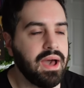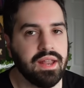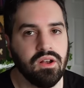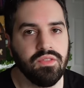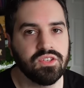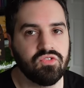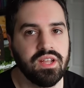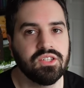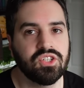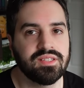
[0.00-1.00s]
panel on the
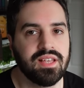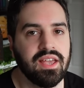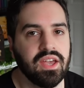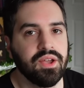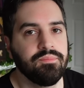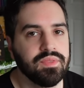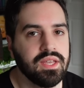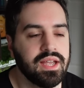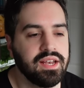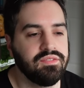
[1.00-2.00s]
screen, it's just like a
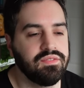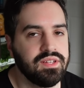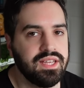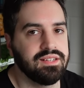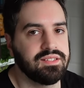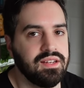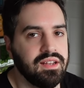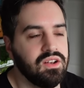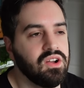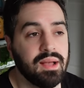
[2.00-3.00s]
kind of has a
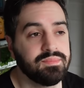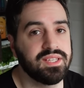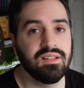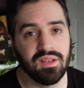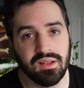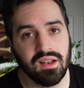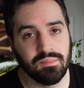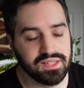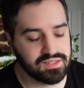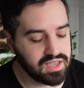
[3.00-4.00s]
little look. I'm still a little
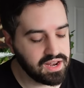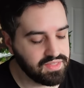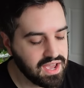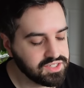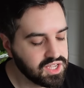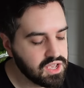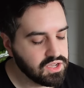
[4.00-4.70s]
bit scared of that.